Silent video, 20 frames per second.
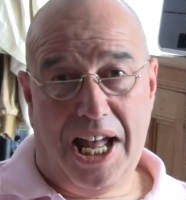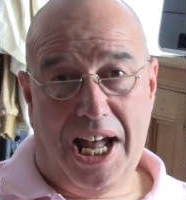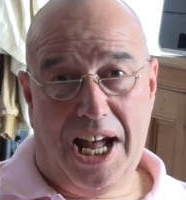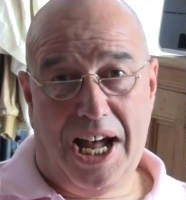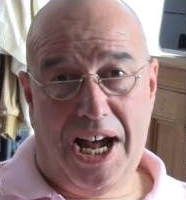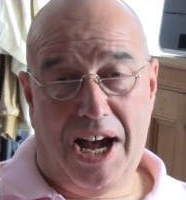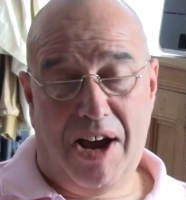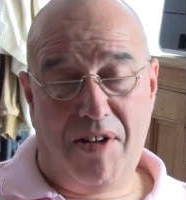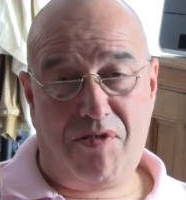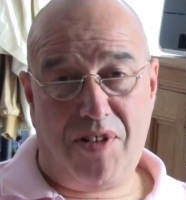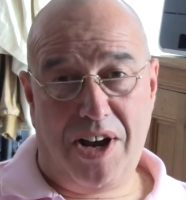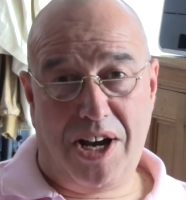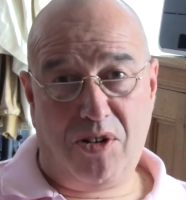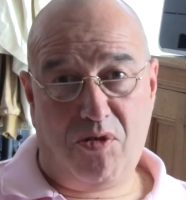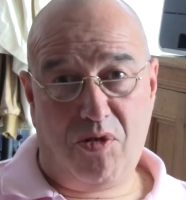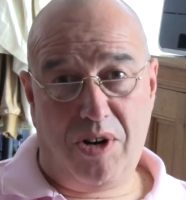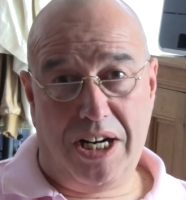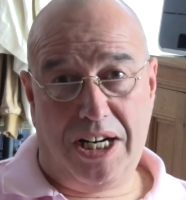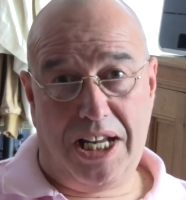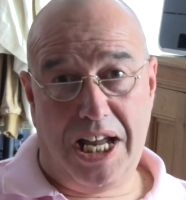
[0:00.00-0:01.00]
I
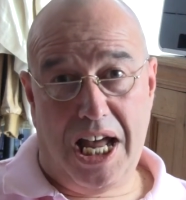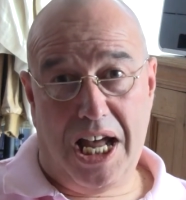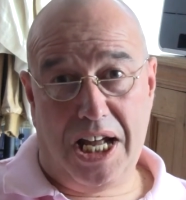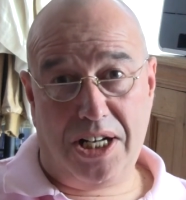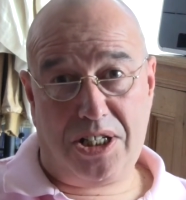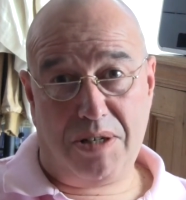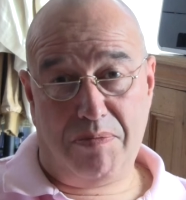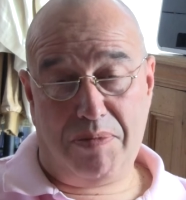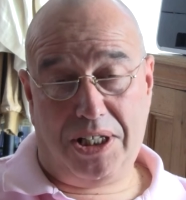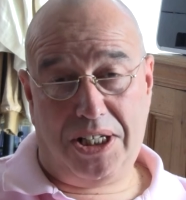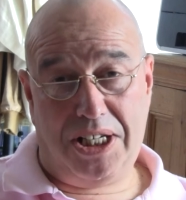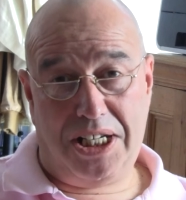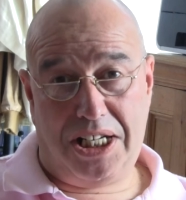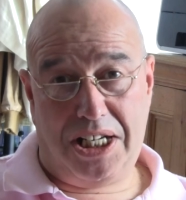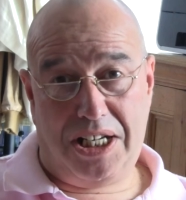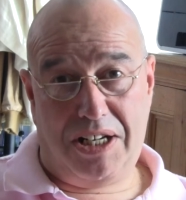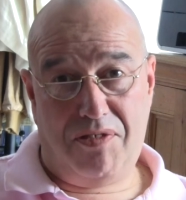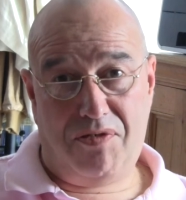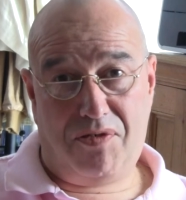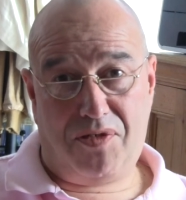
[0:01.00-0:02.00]
find really hard to
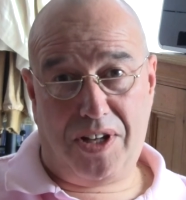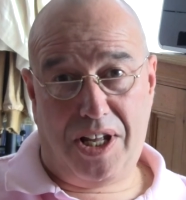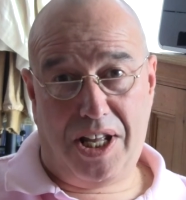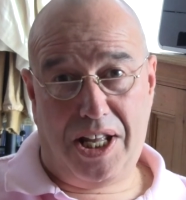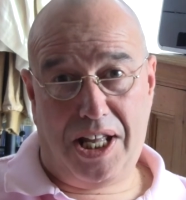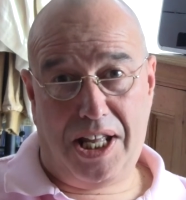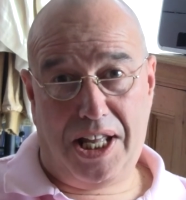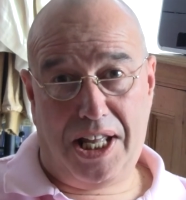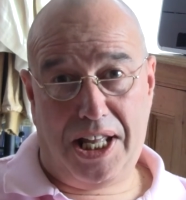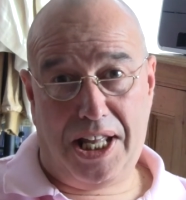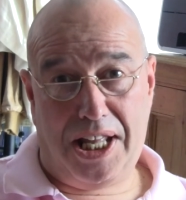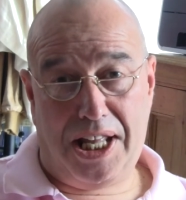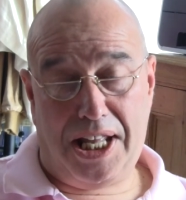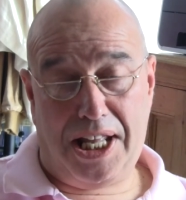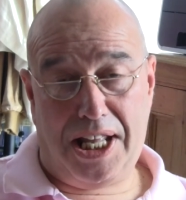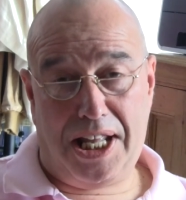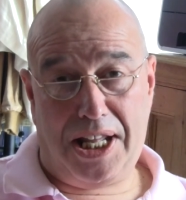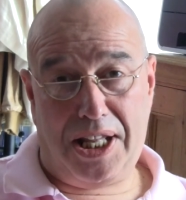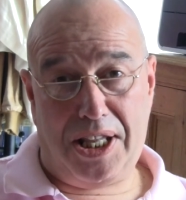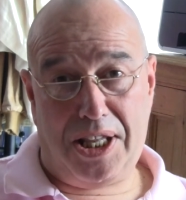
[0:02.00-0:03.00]
believe
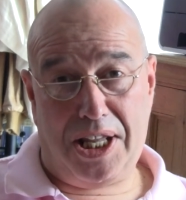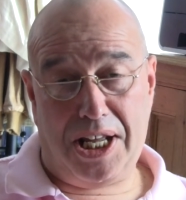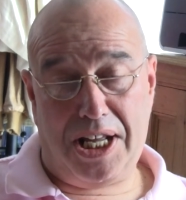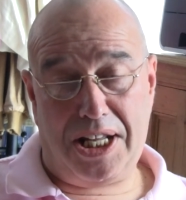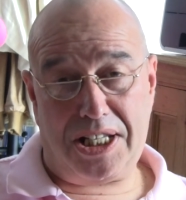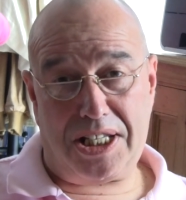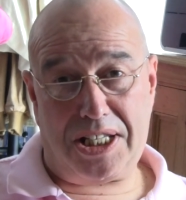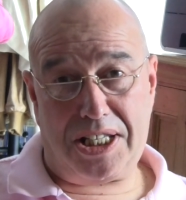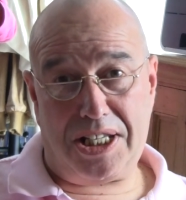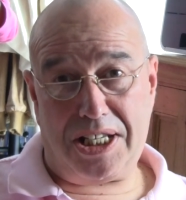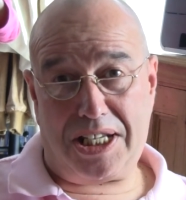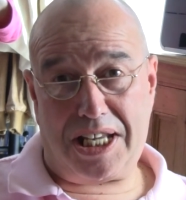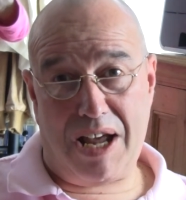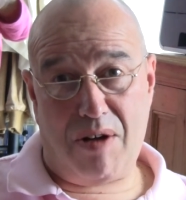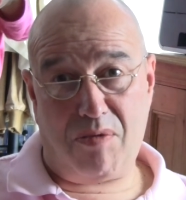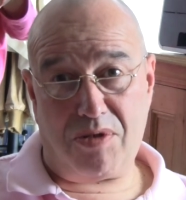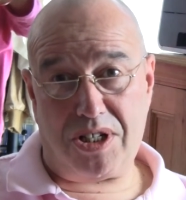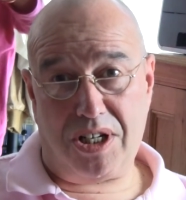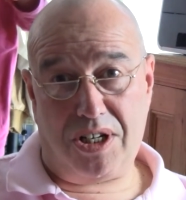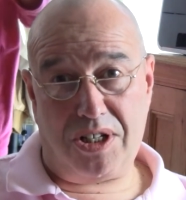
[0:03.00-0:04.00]
uh, that the
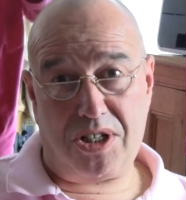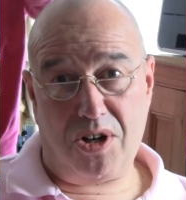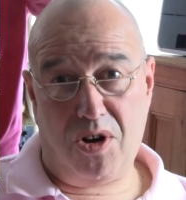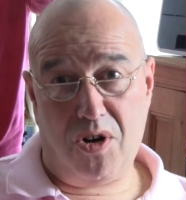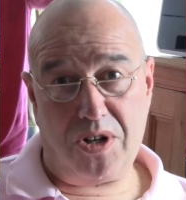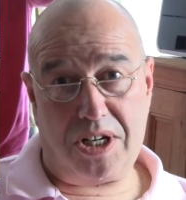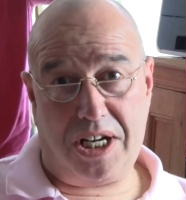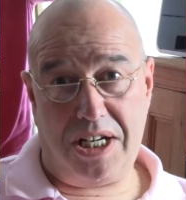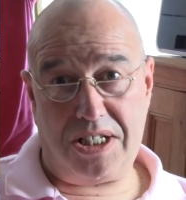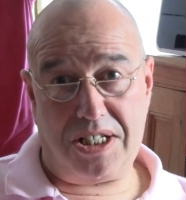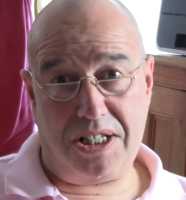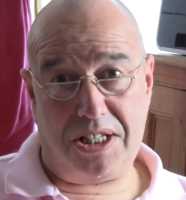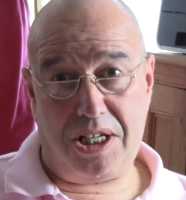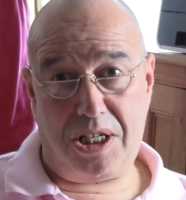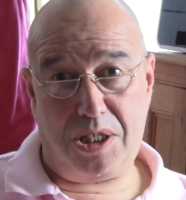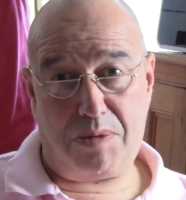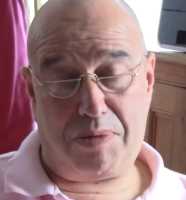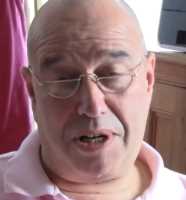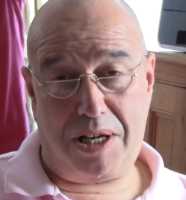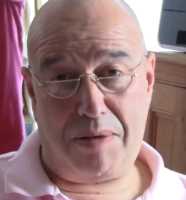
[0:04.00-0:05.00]
council are talking to
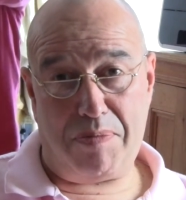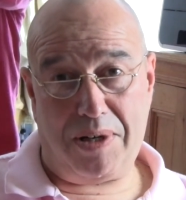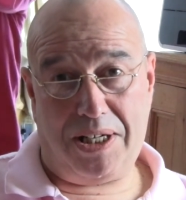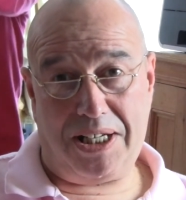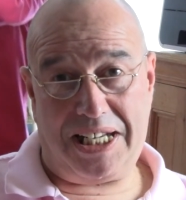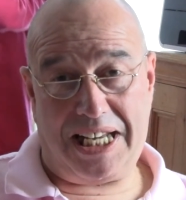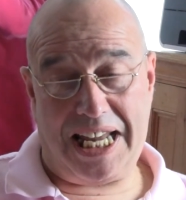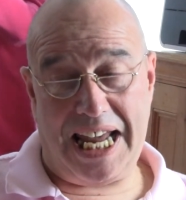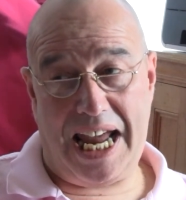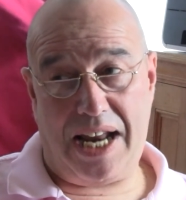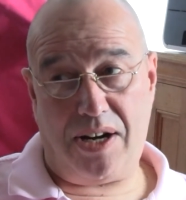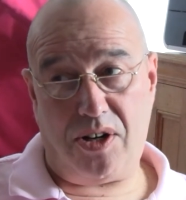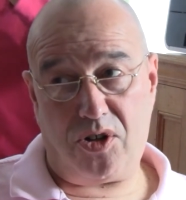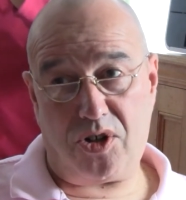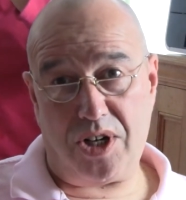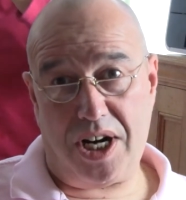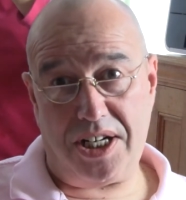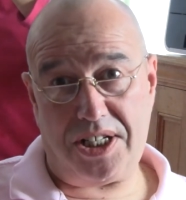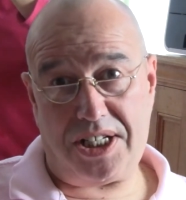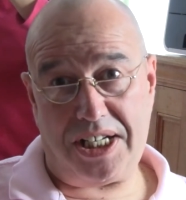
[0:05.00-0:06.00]
these people again,
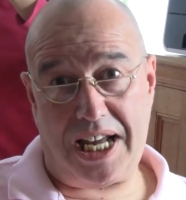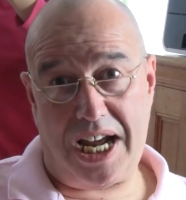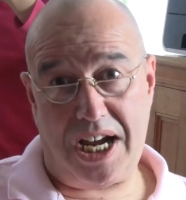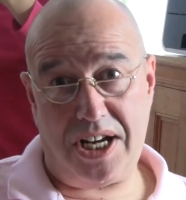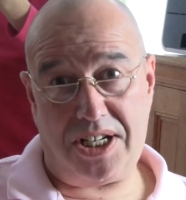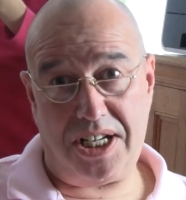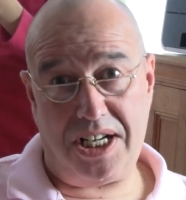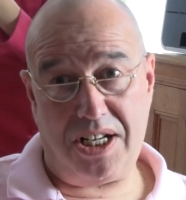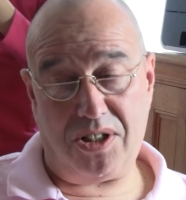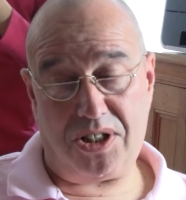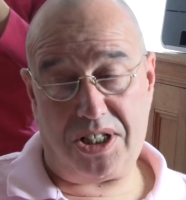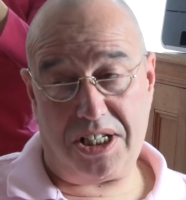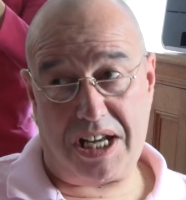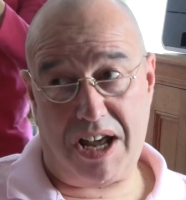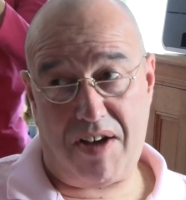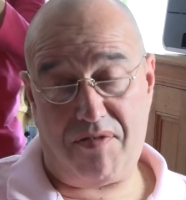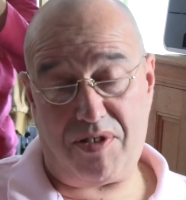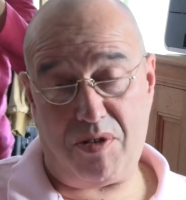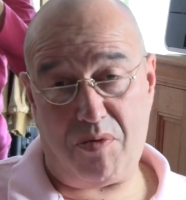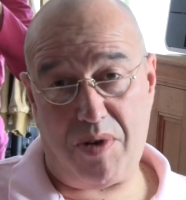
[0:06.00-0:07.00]
trying to get a deal
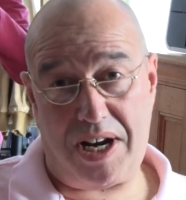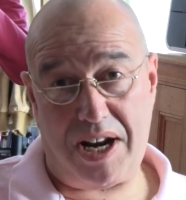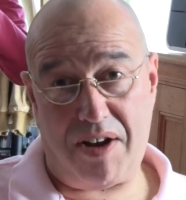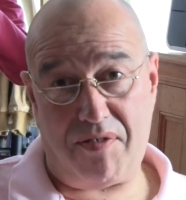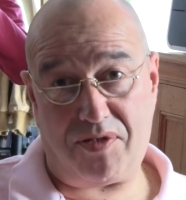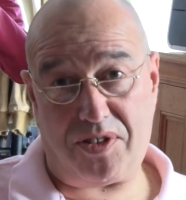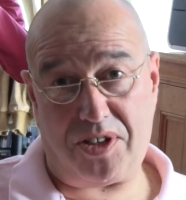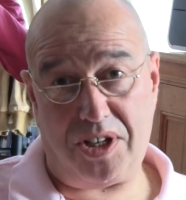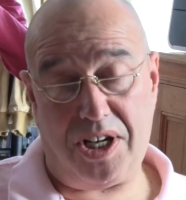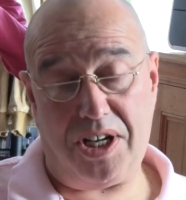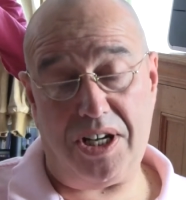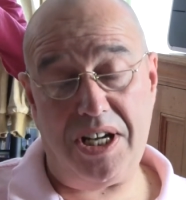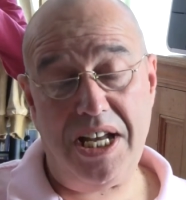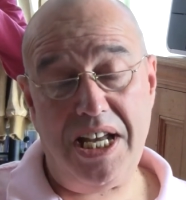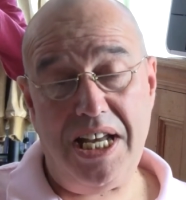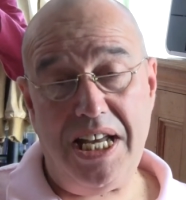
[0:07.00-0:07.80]
together when after